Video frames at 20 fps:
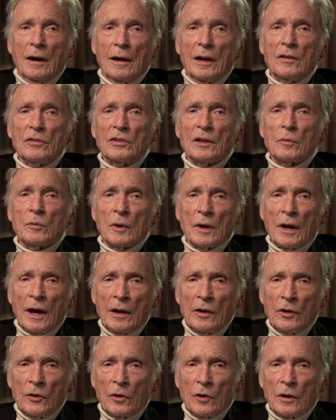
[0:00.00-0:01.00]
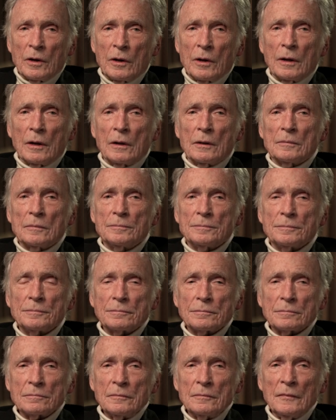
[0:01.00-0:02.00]
He said, when I do it,
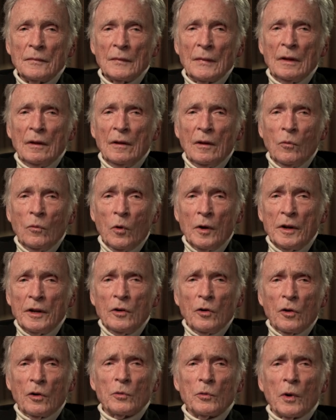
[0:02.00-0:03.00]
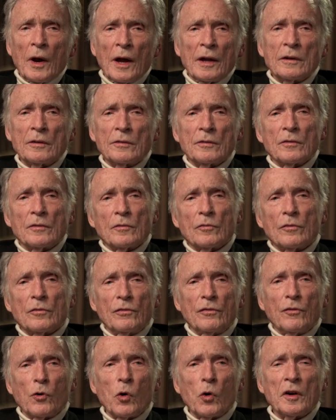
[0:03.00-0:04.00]
Woody, who could write
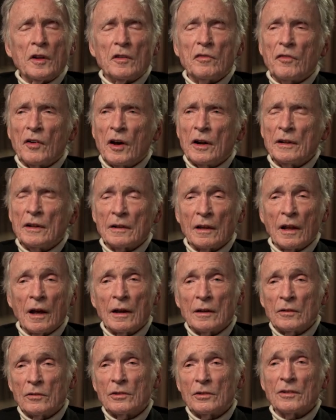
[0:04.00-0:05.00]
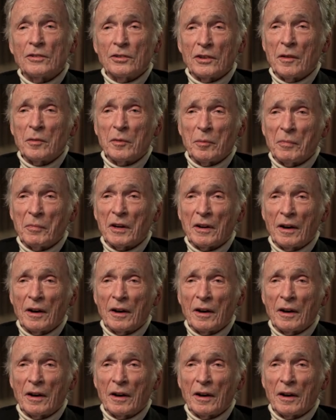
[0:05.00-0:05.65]
40 funny lines and send them to